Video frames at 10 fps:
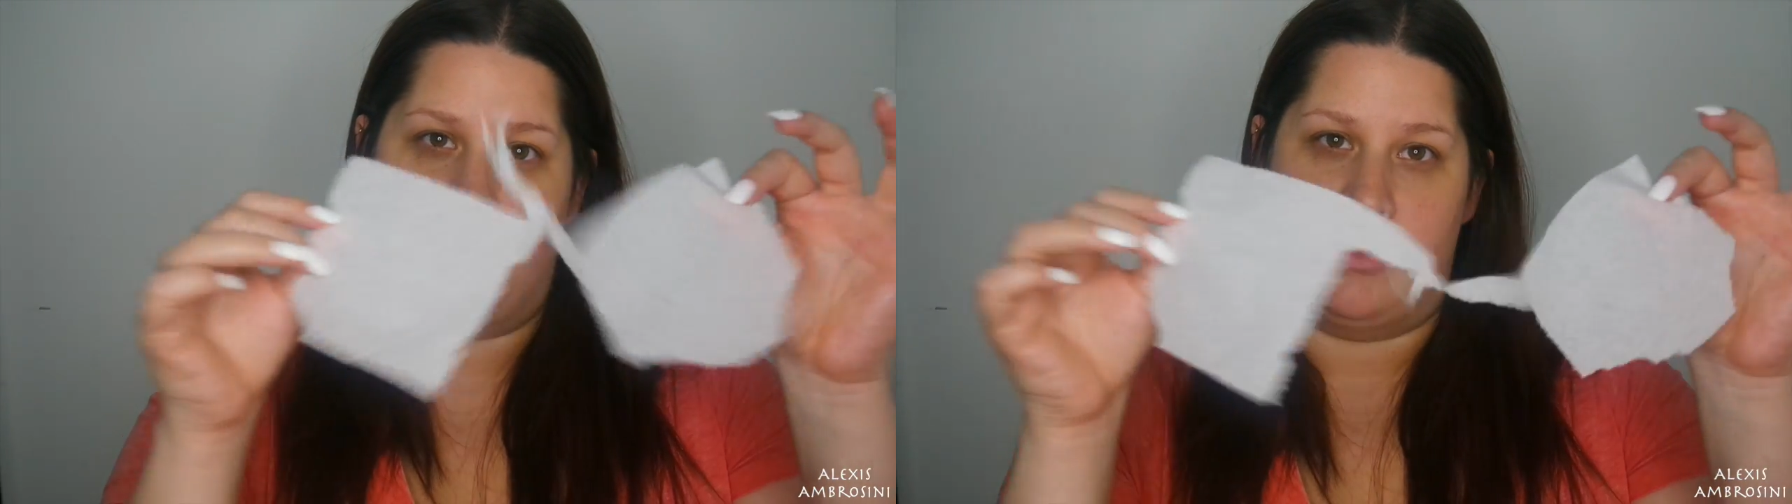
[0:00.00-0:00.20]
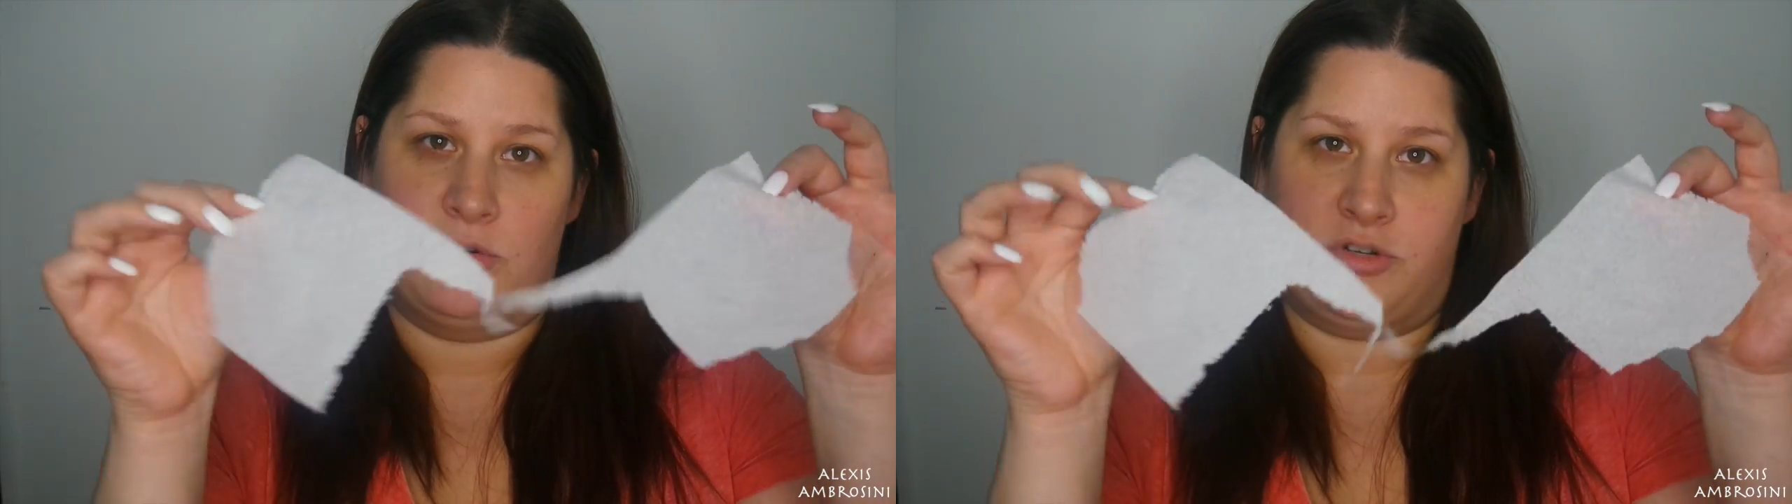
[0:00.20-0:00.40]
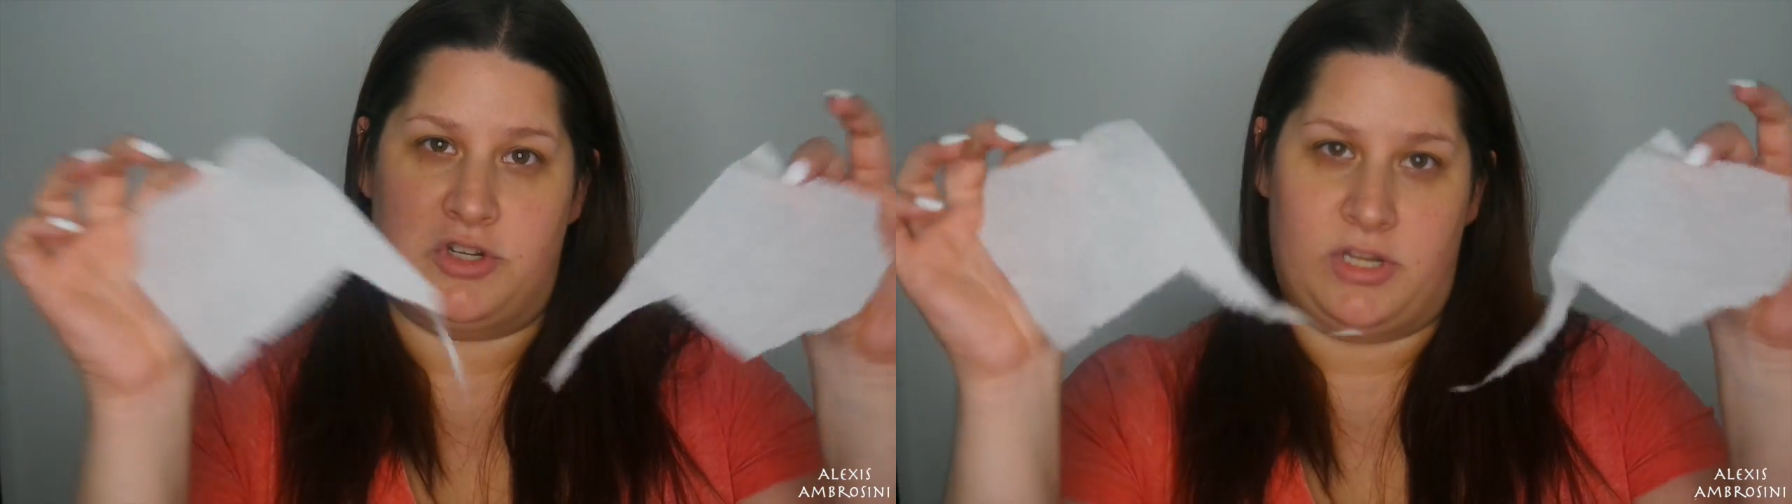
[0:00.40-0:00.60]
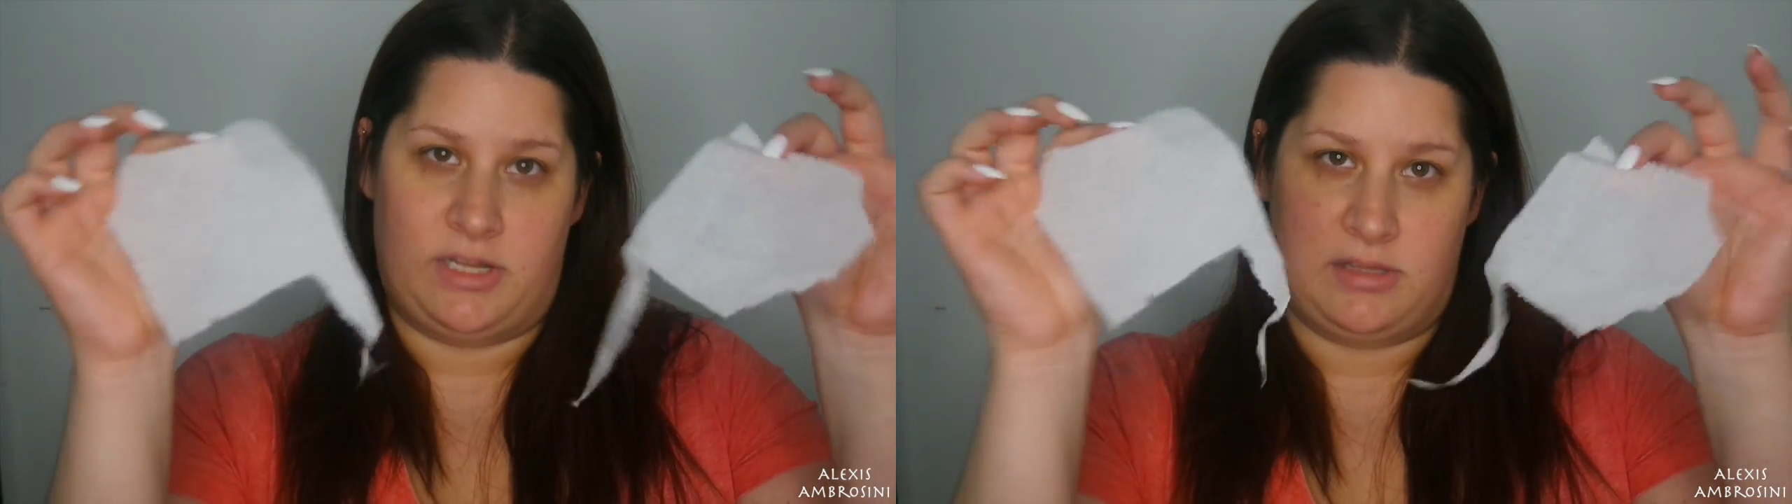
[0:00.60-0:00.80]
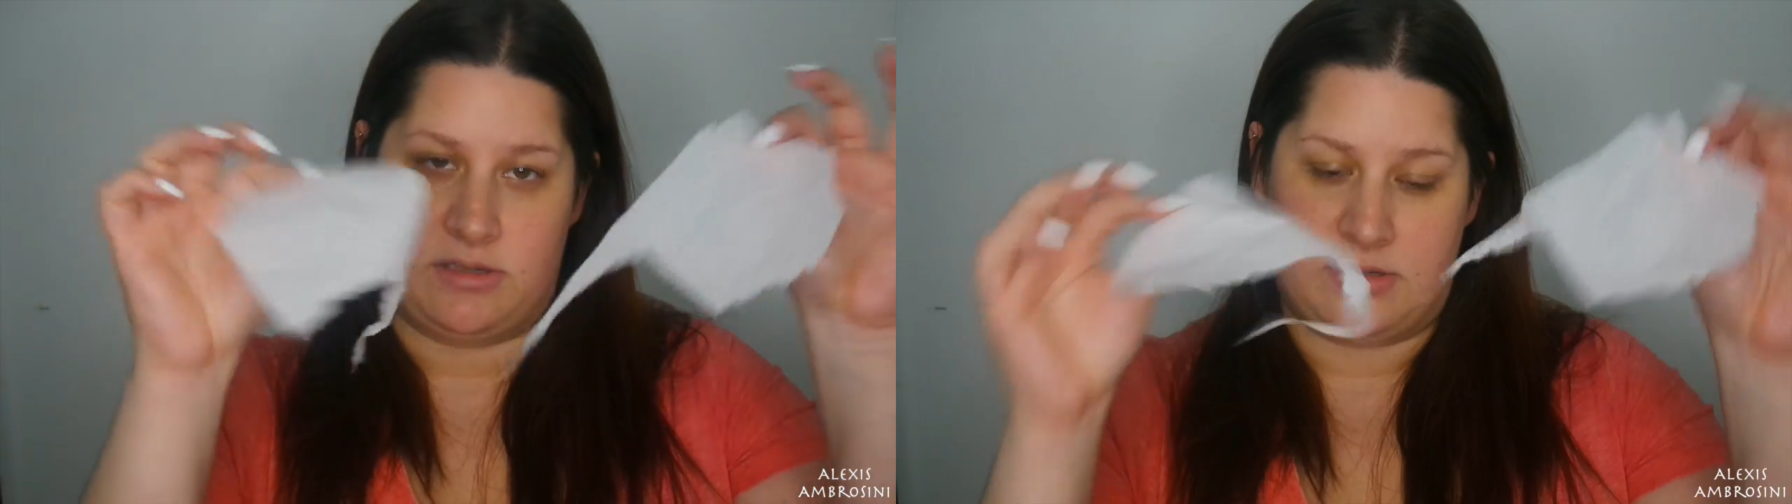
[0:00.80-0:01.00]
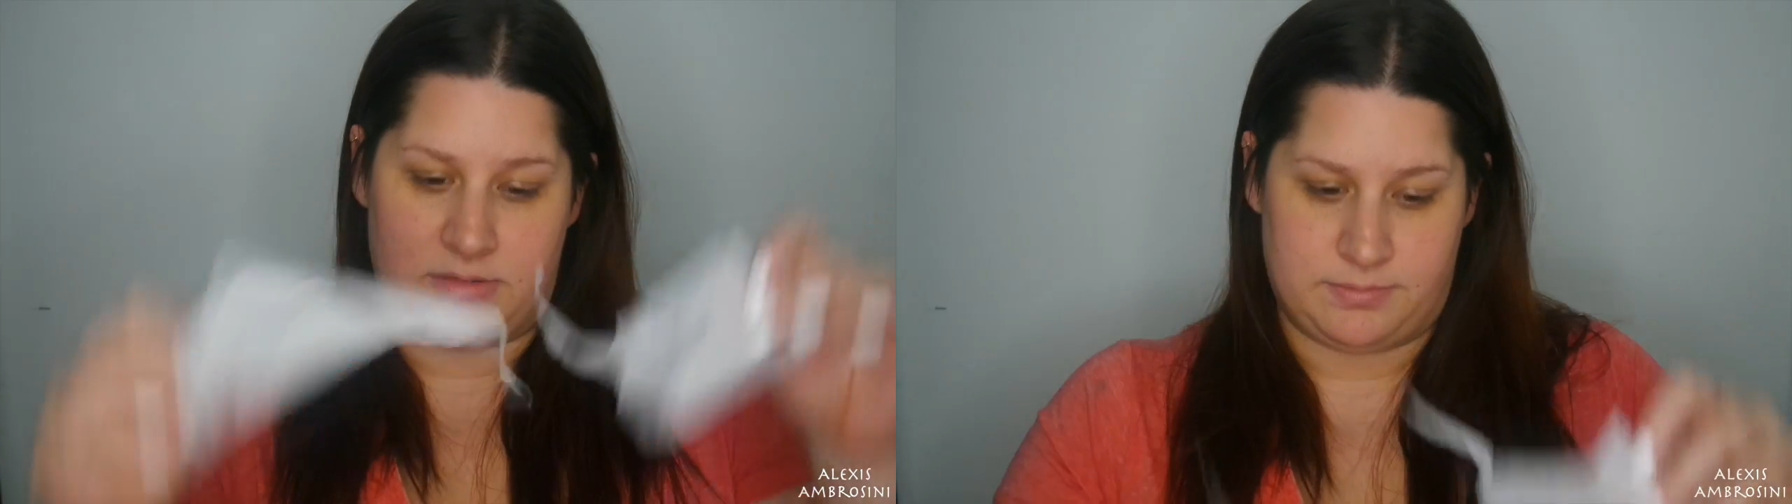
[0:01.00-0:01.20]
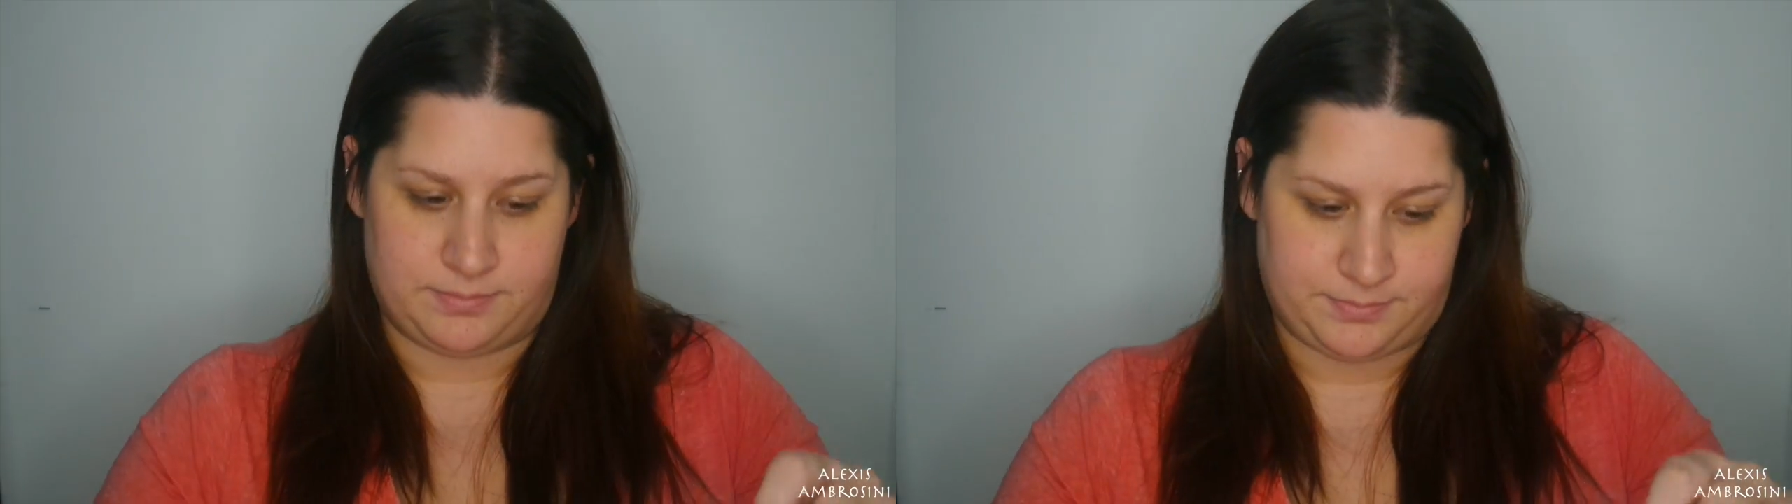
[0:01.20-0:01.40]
those sheets.